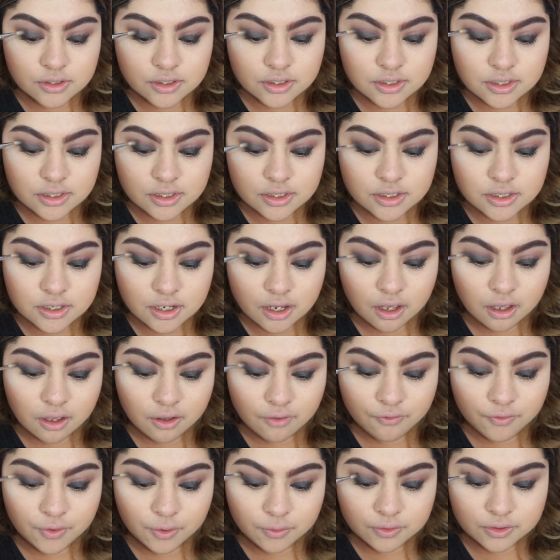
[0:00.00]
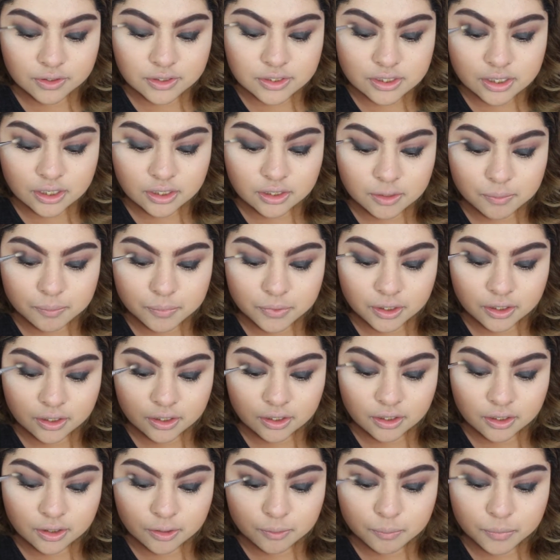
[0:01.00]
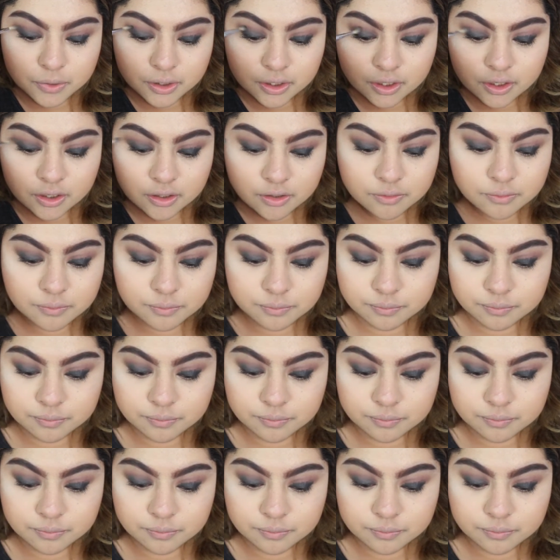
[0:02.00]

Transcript: just focusing the blending up here.